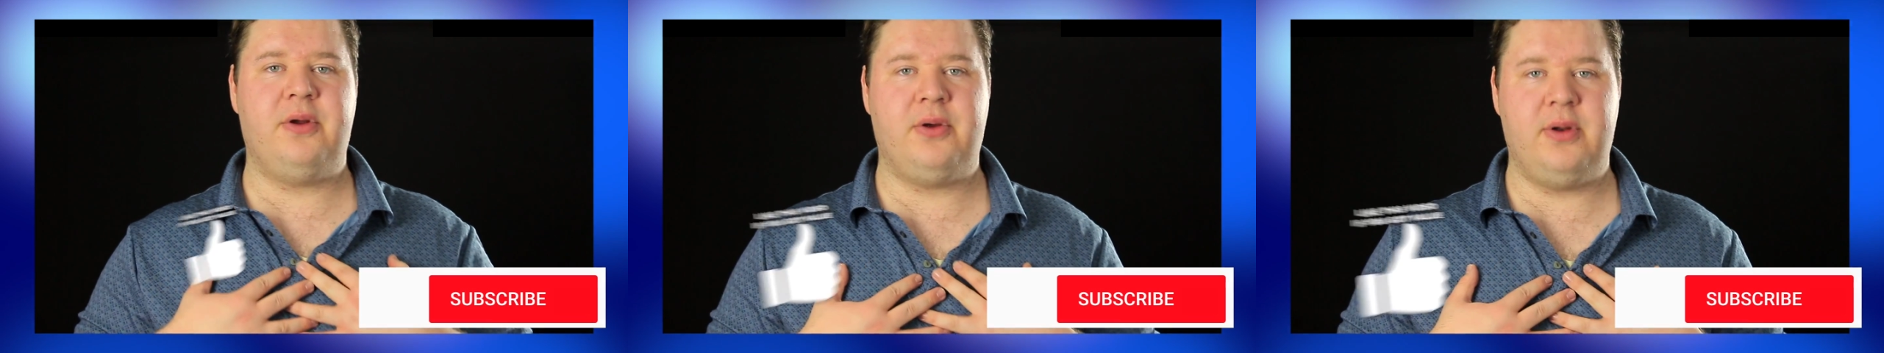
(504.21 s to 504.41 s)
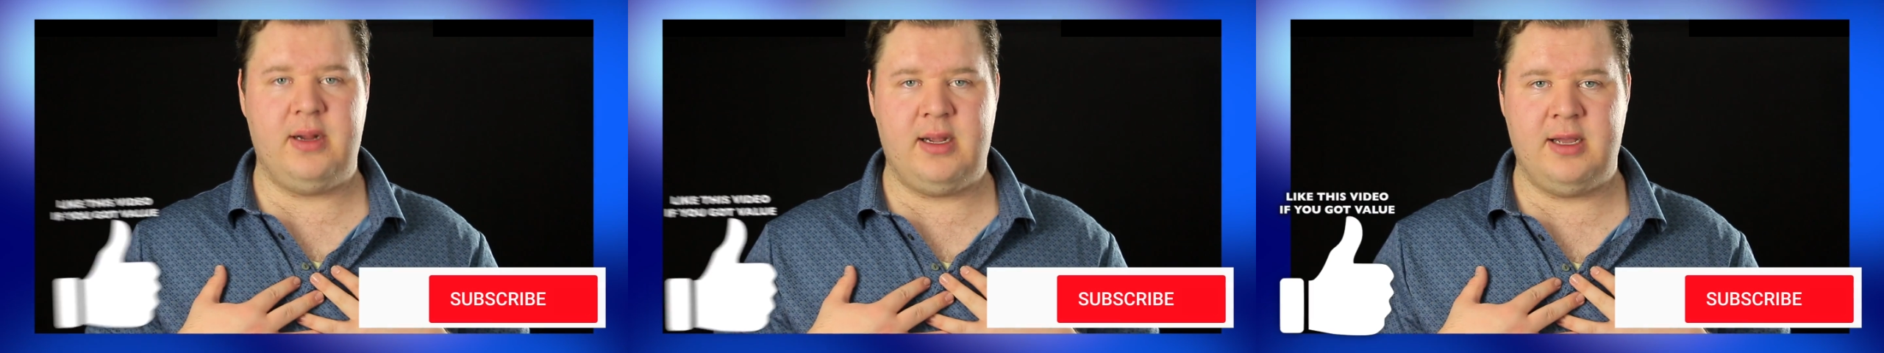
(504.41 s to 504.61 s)

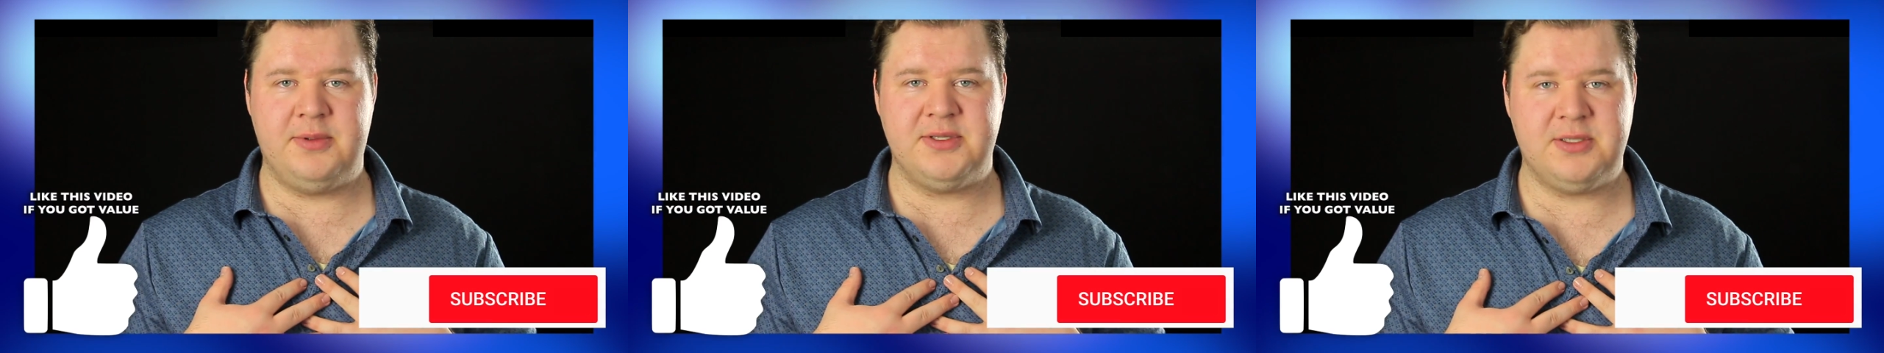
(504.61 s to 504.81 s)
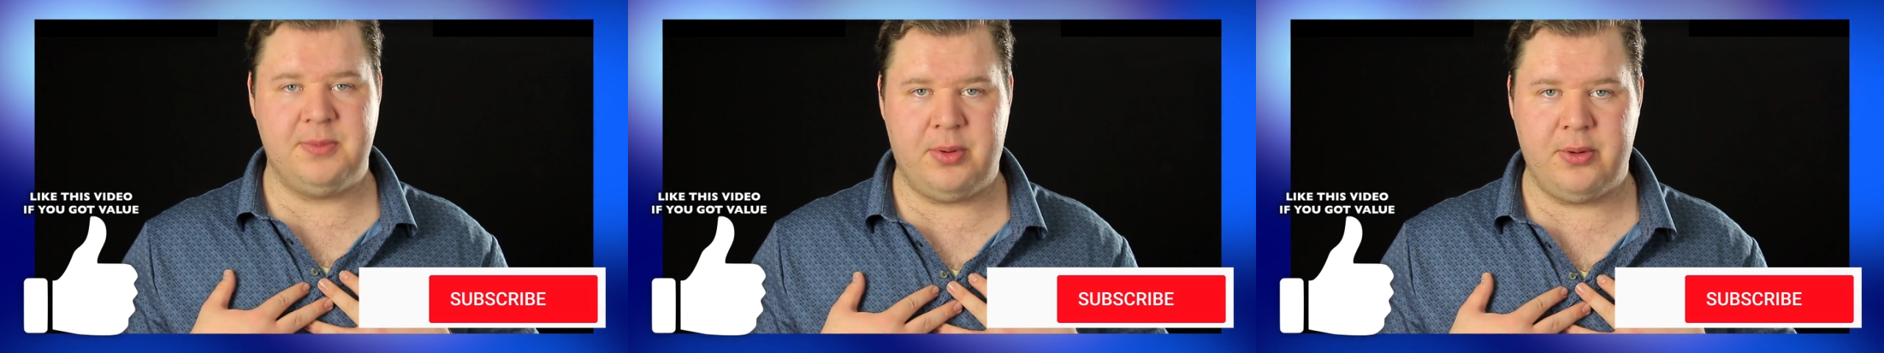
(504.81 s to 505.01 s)
they're going to
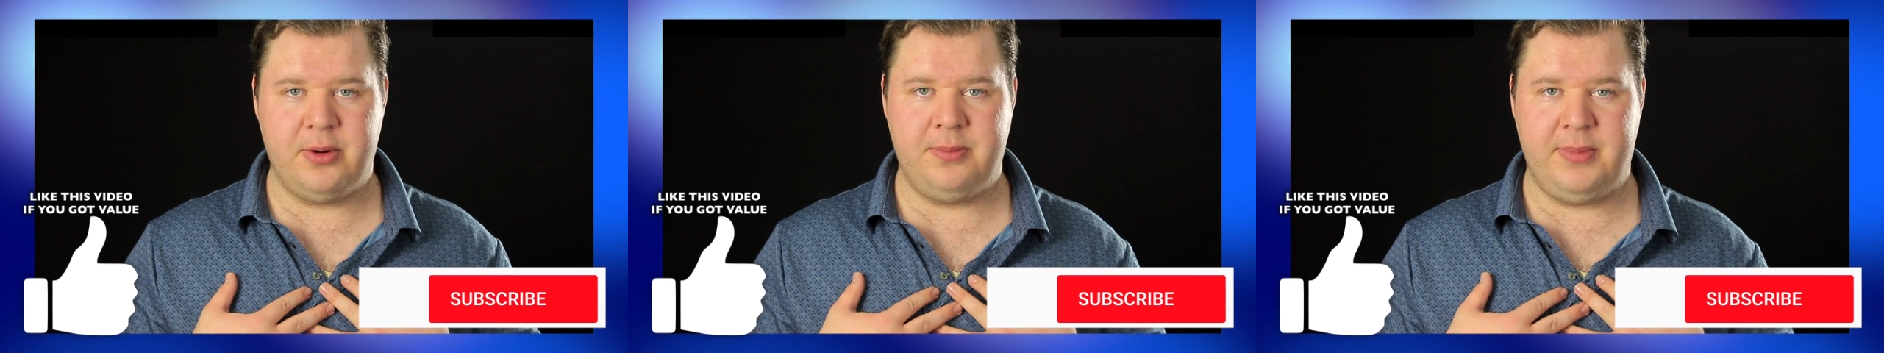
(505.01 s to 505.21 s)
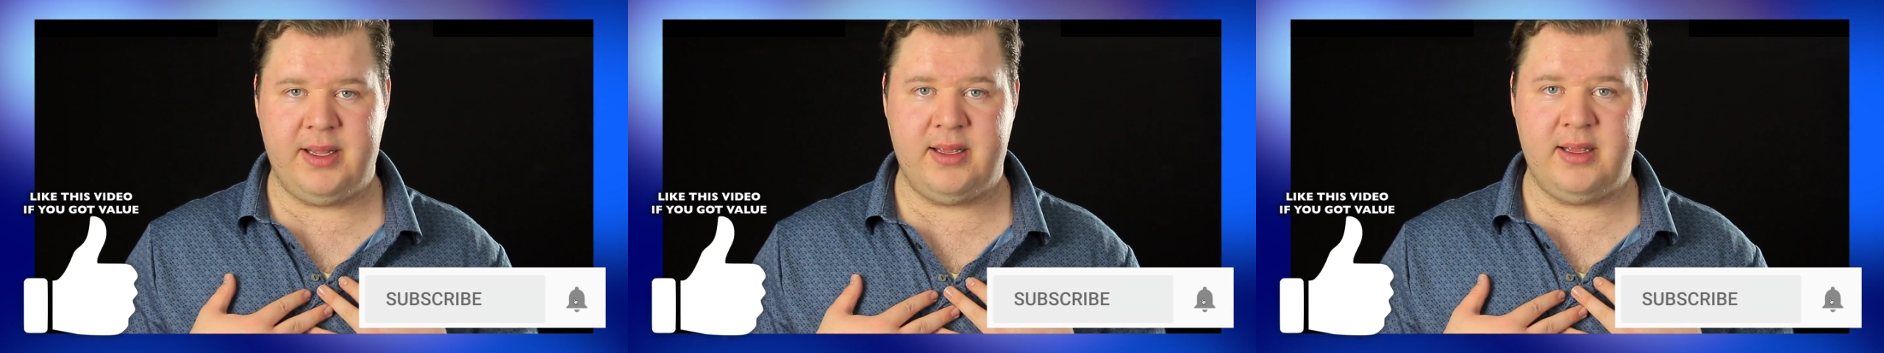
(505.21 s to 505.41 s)
come and
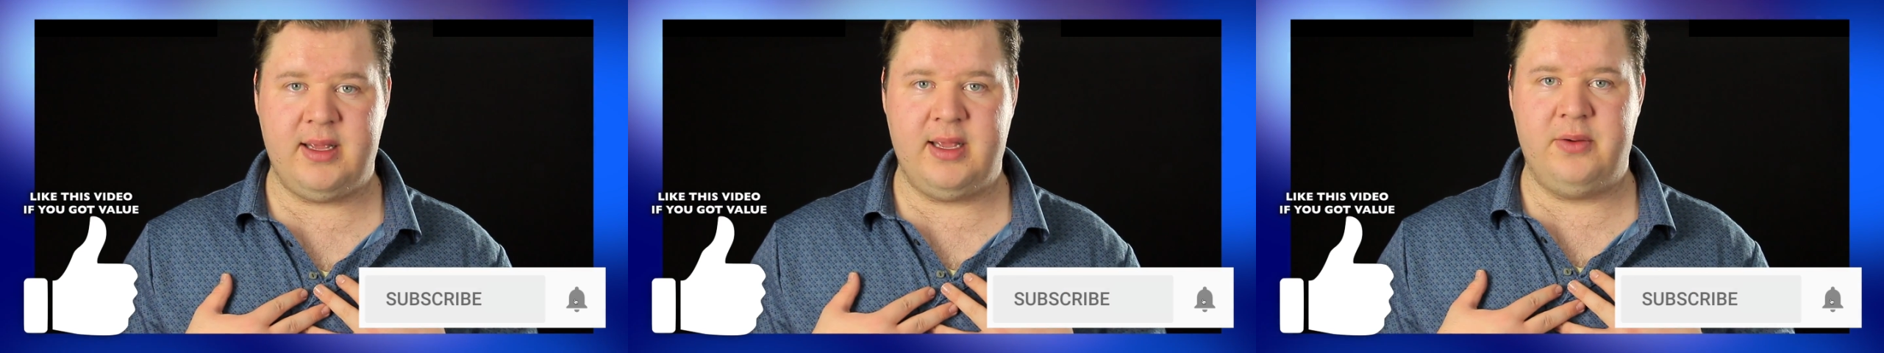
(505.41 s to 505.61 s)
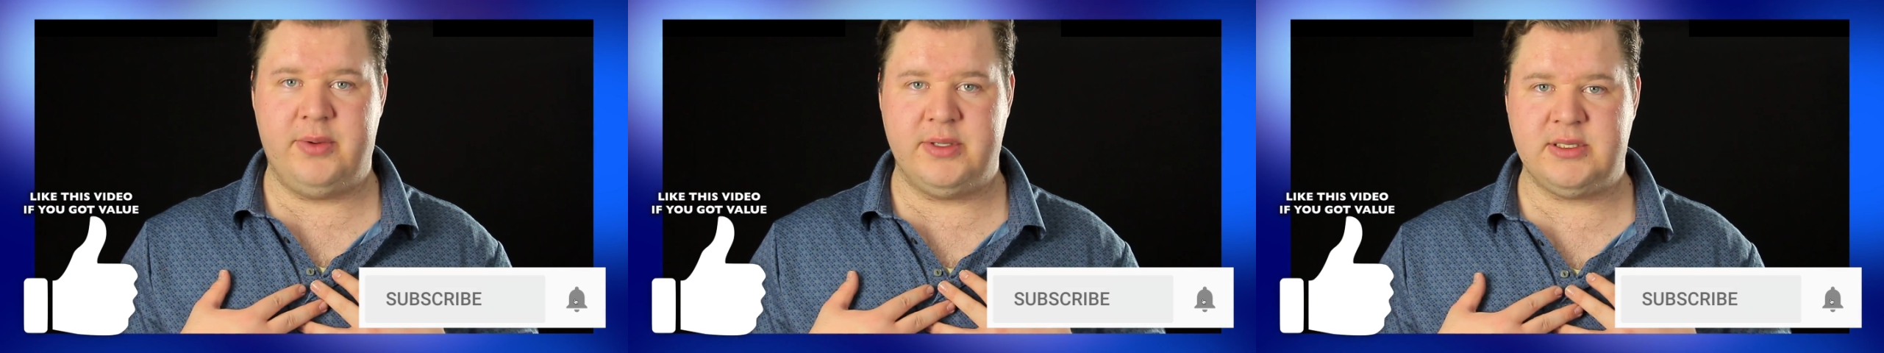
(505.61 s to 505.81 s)
support me
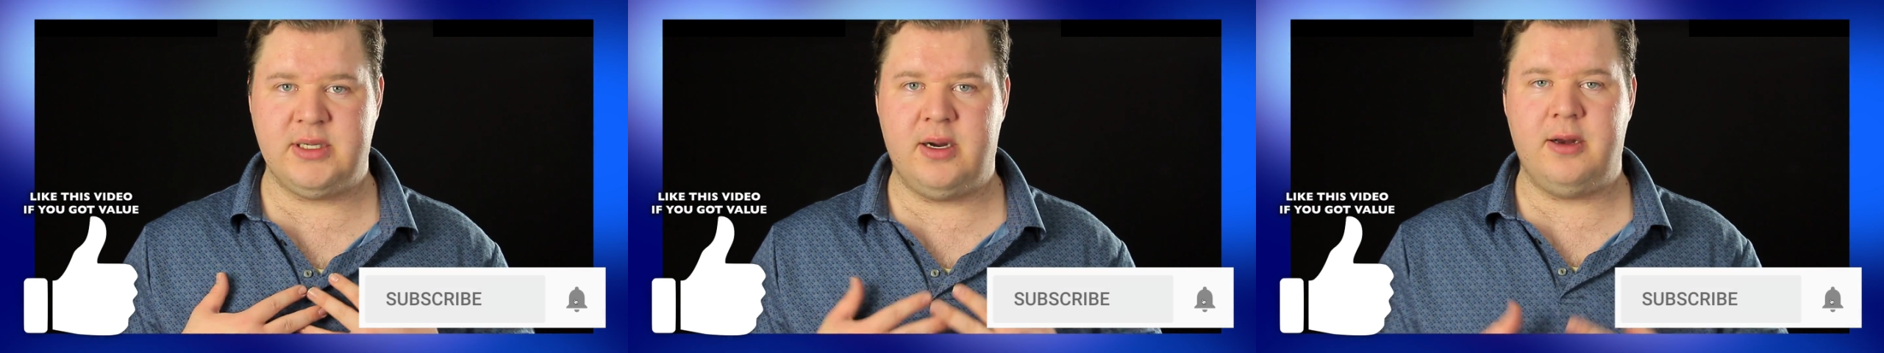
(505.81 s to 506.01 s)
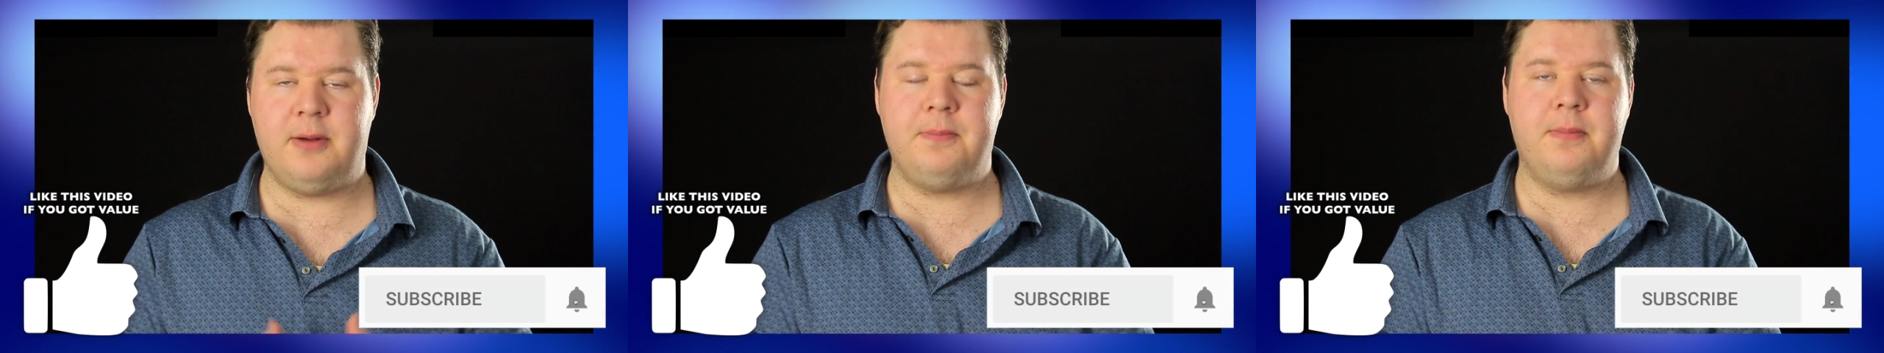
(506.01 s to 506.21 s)
in
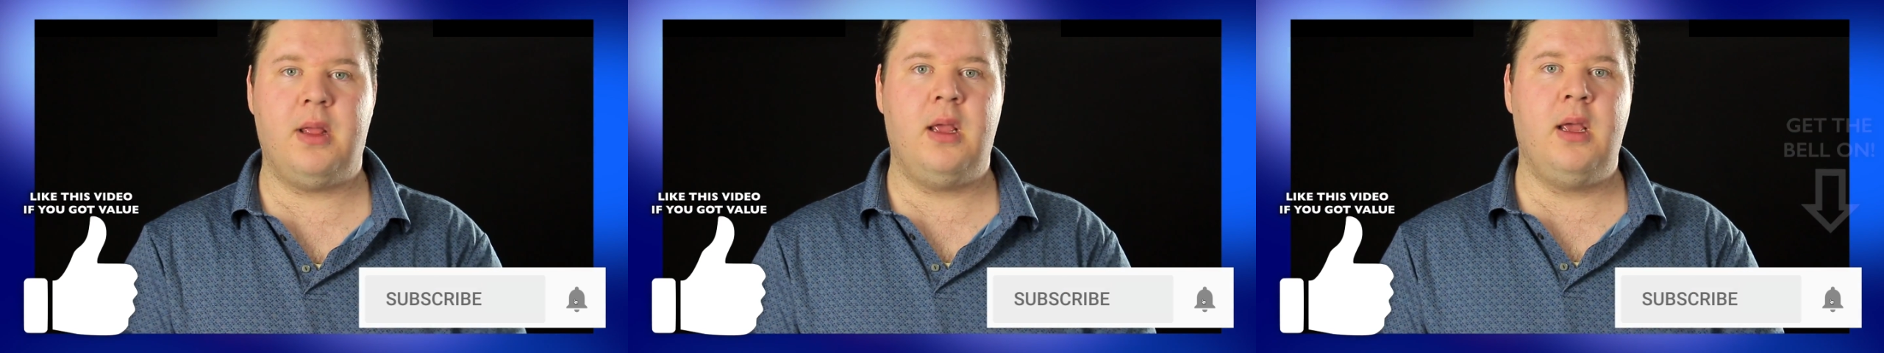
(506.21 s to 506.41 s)
return.